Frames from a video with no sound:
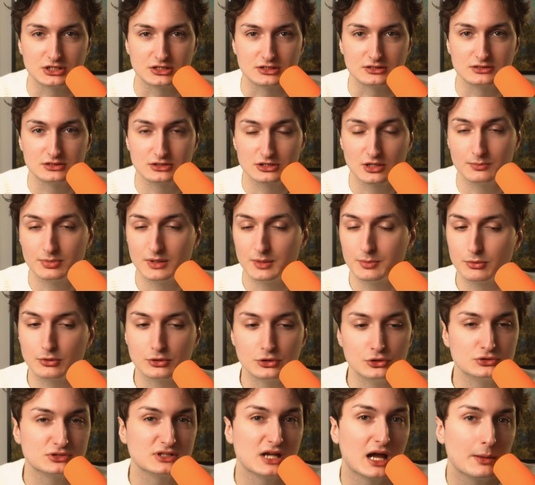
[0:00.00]
Some people use
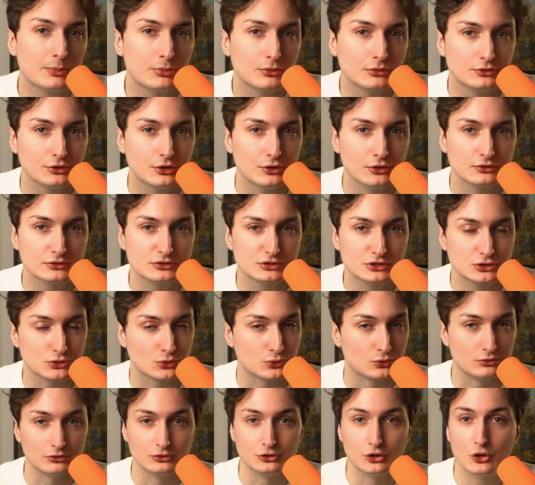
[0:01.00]
Apple Notes or
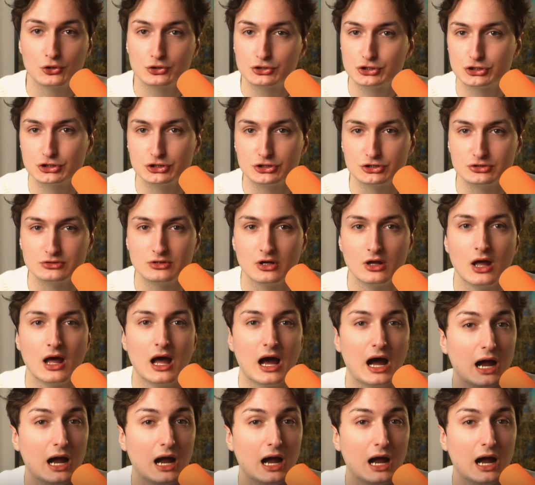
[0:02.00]
Notion. I